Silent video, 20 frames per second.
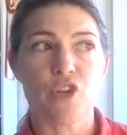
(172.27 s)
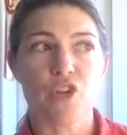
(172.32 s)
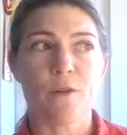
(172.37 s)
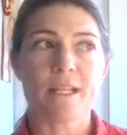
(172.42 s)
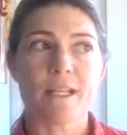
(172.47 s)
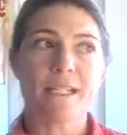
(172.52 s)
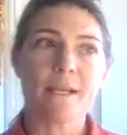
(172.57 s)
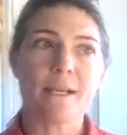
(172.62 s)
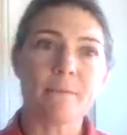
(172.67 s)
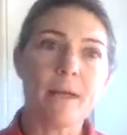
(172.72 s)
And
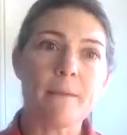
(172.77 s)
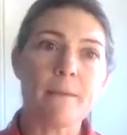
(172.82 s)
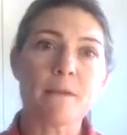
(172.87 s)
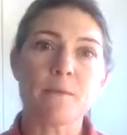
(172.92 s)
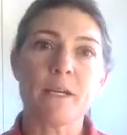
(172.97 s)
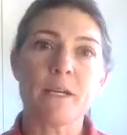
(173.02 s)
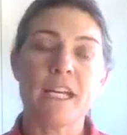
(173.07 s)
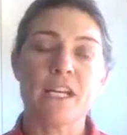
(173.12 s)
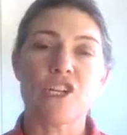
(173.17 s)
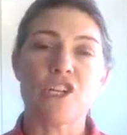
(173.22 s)
sometimes we
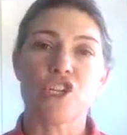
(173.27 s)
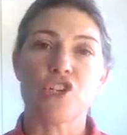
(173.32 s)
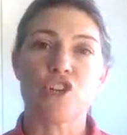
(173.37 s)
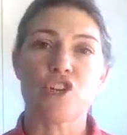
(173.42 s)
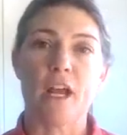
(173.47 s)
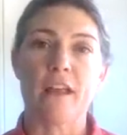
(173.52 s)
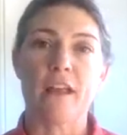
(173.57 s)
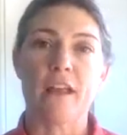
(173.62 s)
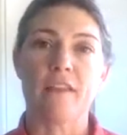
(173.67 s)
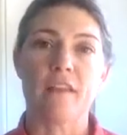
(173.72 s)
need to
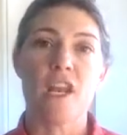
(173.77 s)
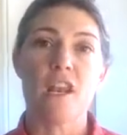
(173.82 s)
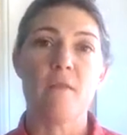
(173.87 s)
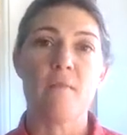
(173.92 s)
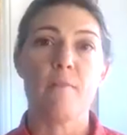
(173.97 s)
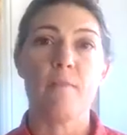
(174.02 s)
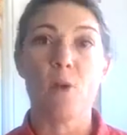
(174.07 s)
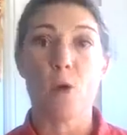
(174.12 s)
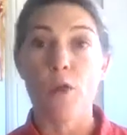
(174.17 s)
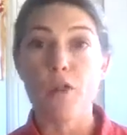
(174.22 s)
strengthen
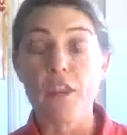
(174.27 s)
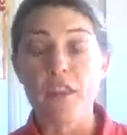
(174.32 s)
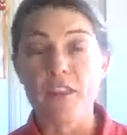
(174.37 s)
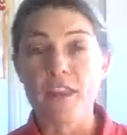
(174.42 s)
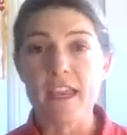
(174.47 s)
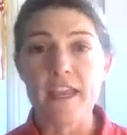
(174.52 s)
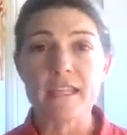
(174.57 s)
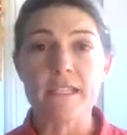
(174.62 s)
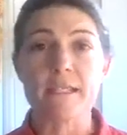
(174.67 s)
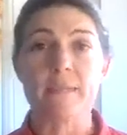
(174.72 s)
both of
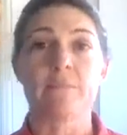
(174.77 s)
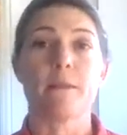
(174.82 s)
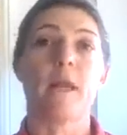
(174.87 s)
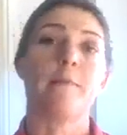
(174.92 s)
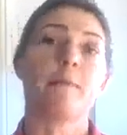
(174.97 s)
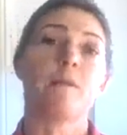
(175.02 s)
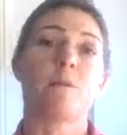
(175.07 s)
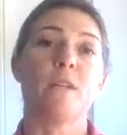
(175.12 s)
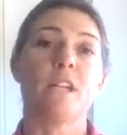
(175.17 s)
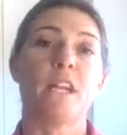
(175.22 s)
these.
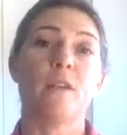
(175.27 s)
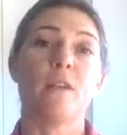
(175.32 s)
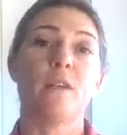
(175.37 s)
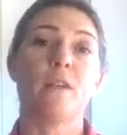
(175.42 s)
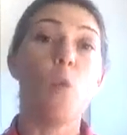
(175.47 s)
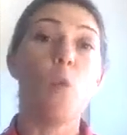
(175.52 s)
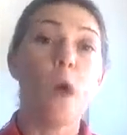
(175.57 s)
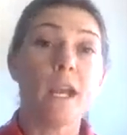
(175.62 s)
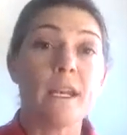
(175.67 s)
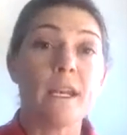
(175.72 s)
Sometimes we need
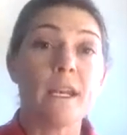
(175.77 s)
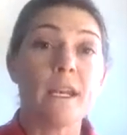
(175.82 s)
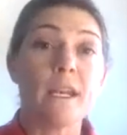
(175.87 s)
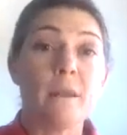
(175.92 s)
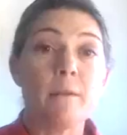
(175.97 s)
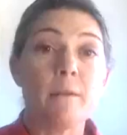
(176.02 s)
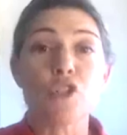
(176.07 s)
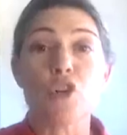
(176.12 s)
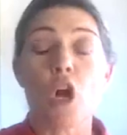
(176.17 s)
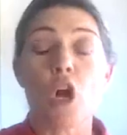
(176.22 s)
one to be
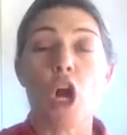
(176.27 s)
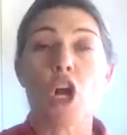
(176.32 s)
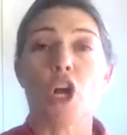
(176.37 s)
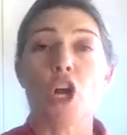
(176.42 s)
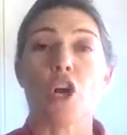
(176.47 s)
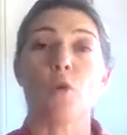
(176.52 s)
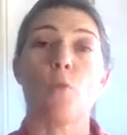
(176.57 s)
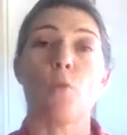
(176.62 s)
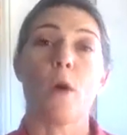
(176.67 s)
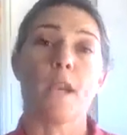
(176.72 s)
stronger,
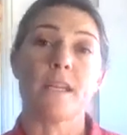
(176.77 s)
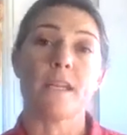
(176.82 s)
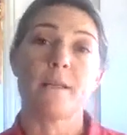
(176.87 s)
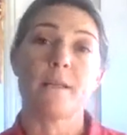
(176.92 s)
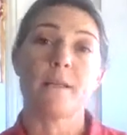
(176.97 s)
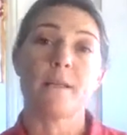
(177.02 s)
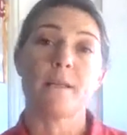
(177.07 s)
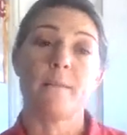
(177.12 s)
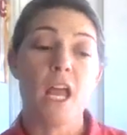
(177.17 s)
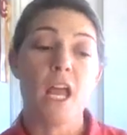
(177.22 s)
one to
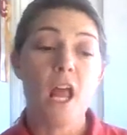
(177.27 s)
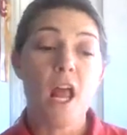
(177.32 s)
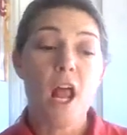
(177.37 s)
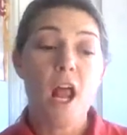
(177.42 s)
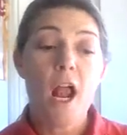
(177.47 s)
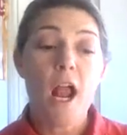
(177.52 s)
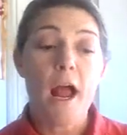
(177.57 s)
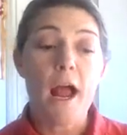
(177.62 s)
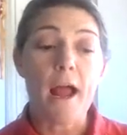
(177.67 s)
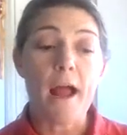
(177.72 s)
be
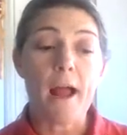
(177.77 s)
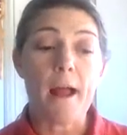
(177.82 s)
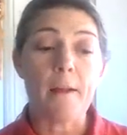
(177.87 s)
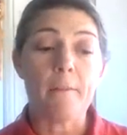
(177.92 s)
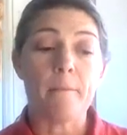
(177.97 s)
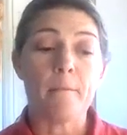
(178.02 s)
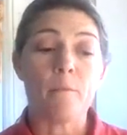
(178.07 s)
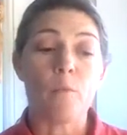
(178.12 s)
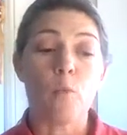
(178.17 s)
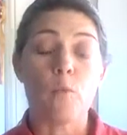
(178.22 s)

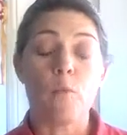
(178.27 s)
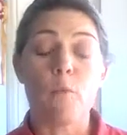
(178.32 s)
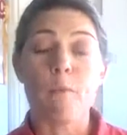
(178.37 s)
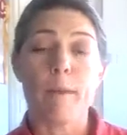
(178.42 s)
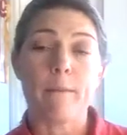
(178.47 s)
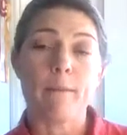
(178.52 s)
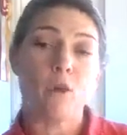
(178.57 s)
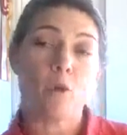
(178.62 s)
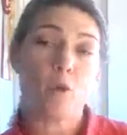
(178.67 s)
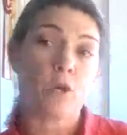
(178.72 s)
um,
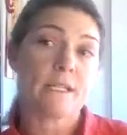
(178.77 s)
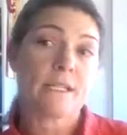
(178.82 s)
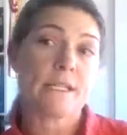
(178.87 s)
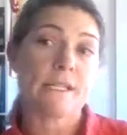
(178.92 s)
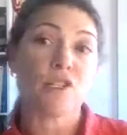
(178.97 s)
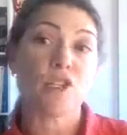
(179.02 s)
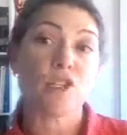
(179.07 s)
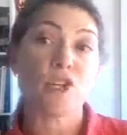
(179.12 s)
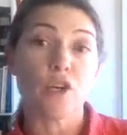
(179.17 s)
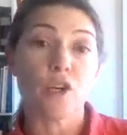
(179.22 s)
maybe the horse
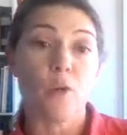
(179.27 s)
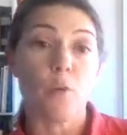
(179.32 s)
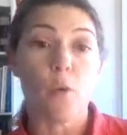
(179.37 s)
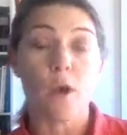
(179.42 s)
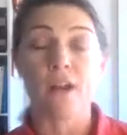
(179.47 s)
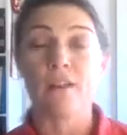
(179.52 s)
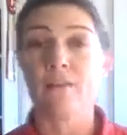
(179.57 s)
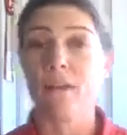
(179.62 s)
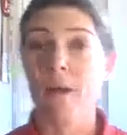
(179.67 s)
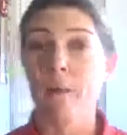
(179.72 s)
is good at
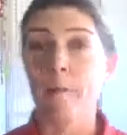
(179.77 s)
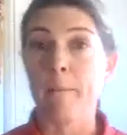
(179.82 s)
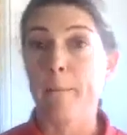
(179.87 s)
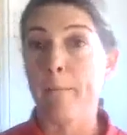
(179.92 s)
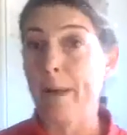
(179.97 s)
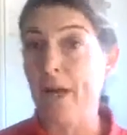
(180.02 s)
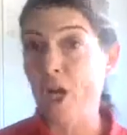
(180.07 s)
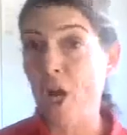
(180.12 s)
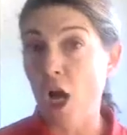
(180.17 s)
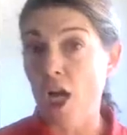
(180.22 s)
one of them,
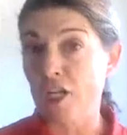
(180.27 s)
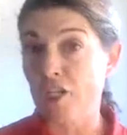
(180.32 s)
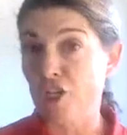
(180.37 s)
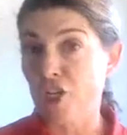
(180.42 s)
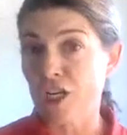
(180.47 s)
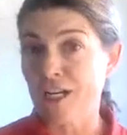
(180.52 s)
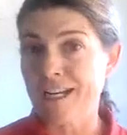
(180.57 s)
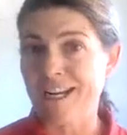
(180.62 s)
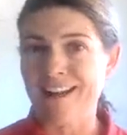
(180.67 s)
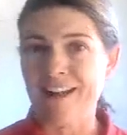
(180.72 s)
but not as
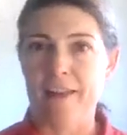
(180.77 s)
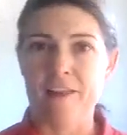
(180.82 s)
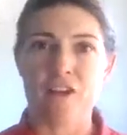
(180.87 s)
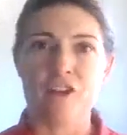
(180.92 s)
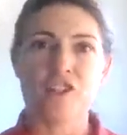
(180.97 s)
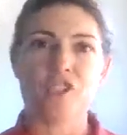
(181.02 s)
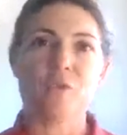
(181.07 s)
good at another.